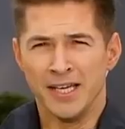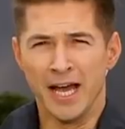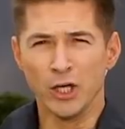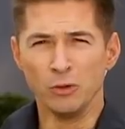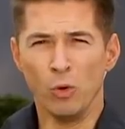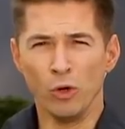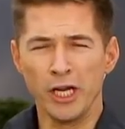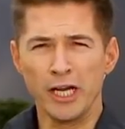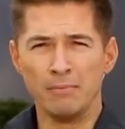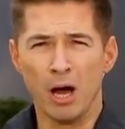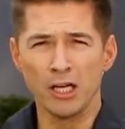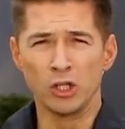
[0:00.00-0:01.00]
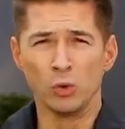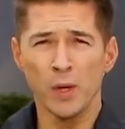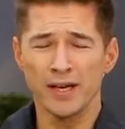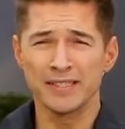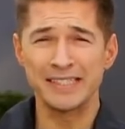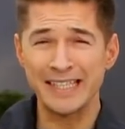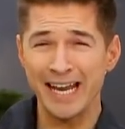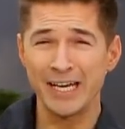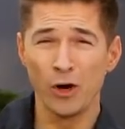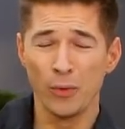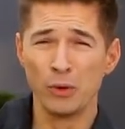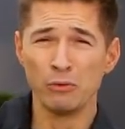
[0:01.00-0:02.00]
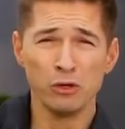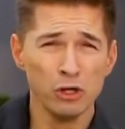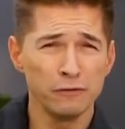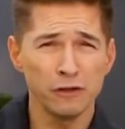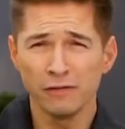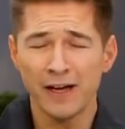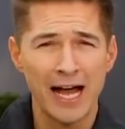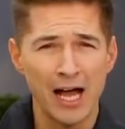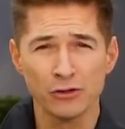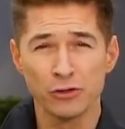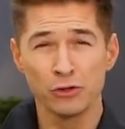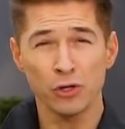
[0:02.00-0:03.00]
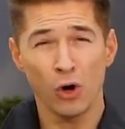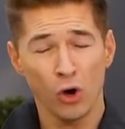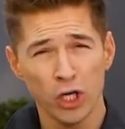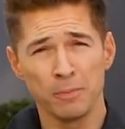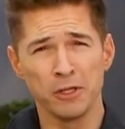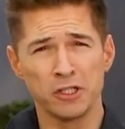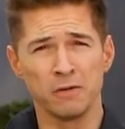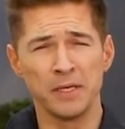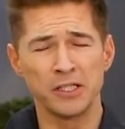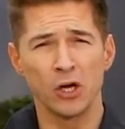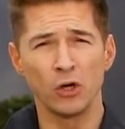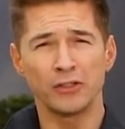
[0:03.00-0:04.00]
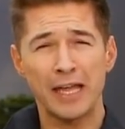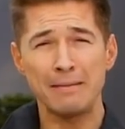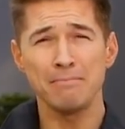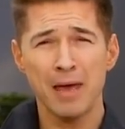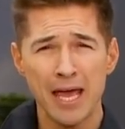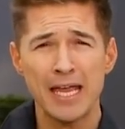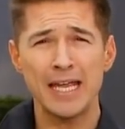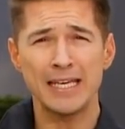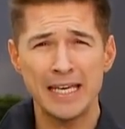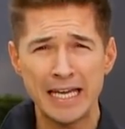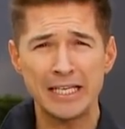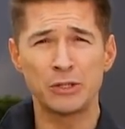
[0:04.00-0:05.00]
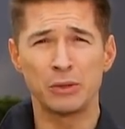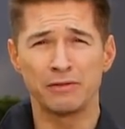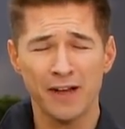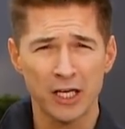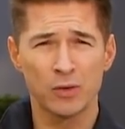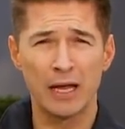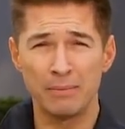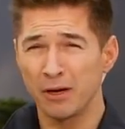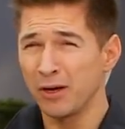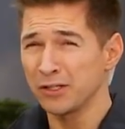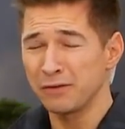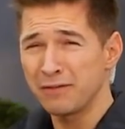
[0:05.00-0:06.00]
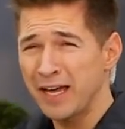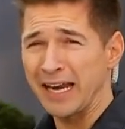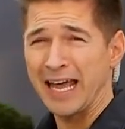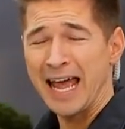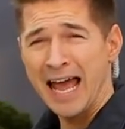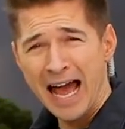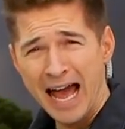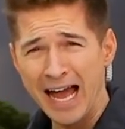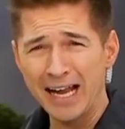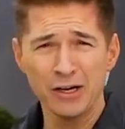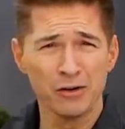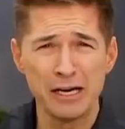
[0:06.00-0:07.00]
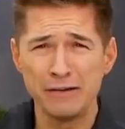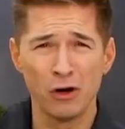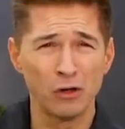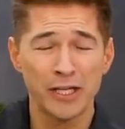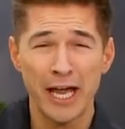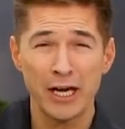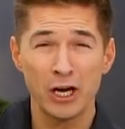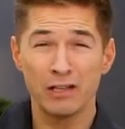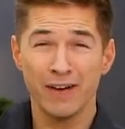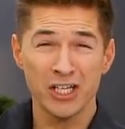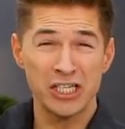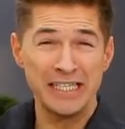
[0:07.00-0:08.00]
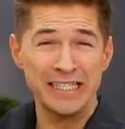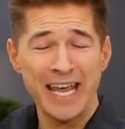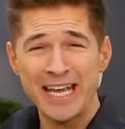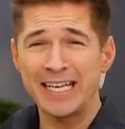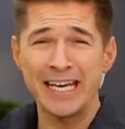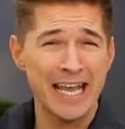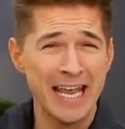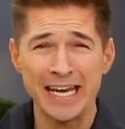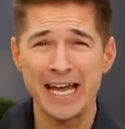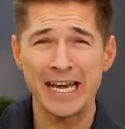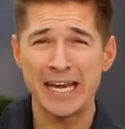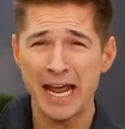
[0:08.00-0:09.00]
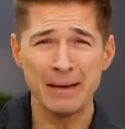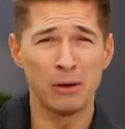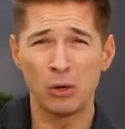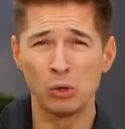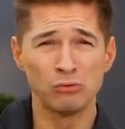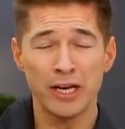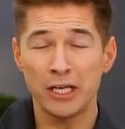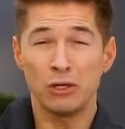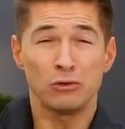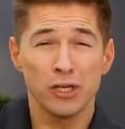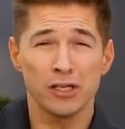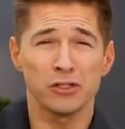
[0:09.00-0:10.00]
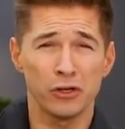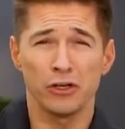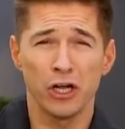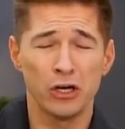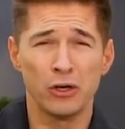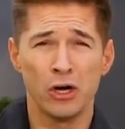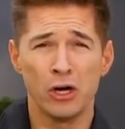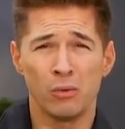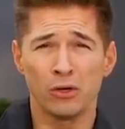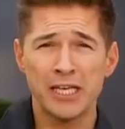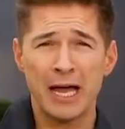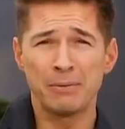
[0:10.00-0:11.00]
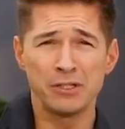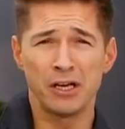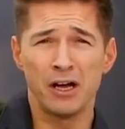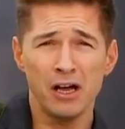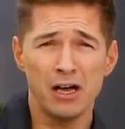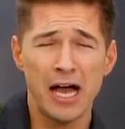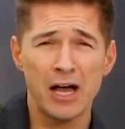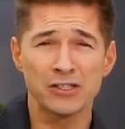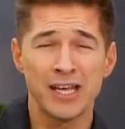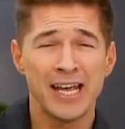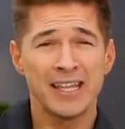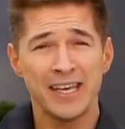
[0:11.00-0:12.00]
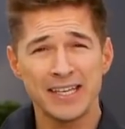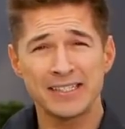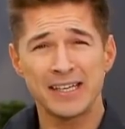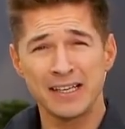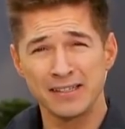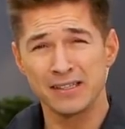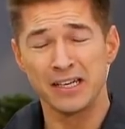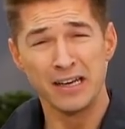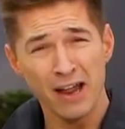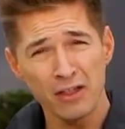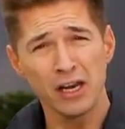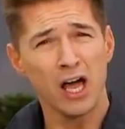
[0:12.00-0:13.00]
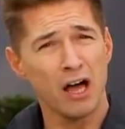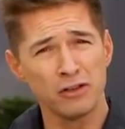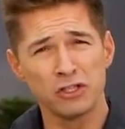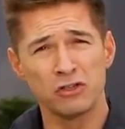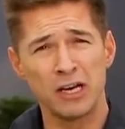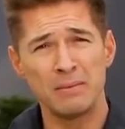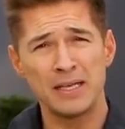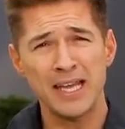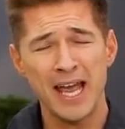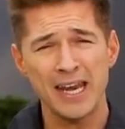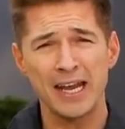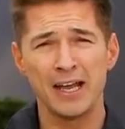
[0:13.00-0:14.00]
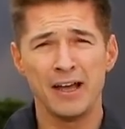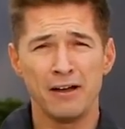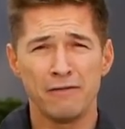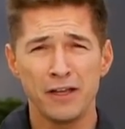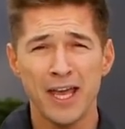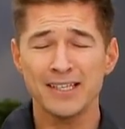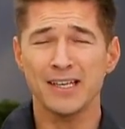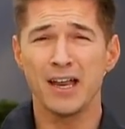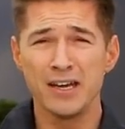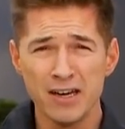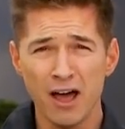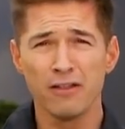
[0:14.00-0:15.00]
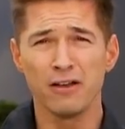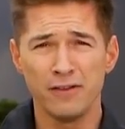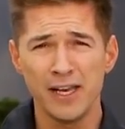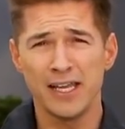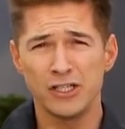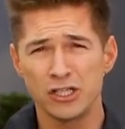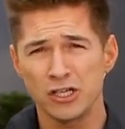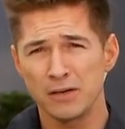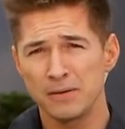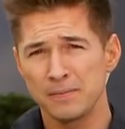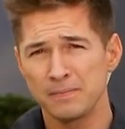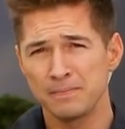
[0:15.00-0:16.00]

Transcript: Yeah, good morning, Michael. We are standing on the roof of a house whose occupants have been told they may need to evacuate because of that angry volcano. They've actually taken in a neighbor already who does not know what's happened to her house. This is as another lava stream is heading for yet another village.